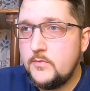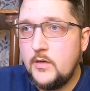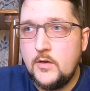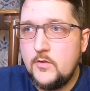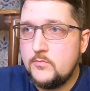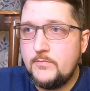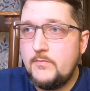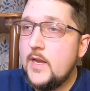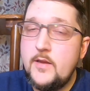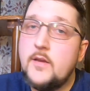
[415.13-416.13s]
you know,
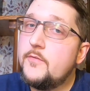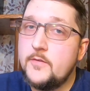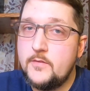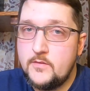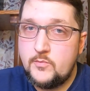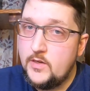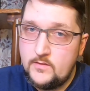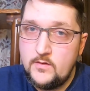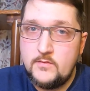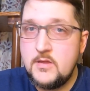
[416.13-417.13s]
many different
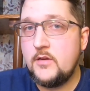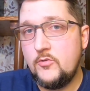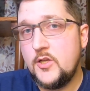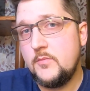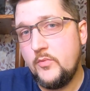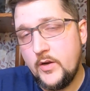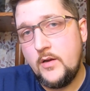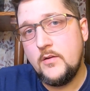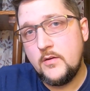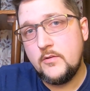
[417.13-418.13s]
species that you can breed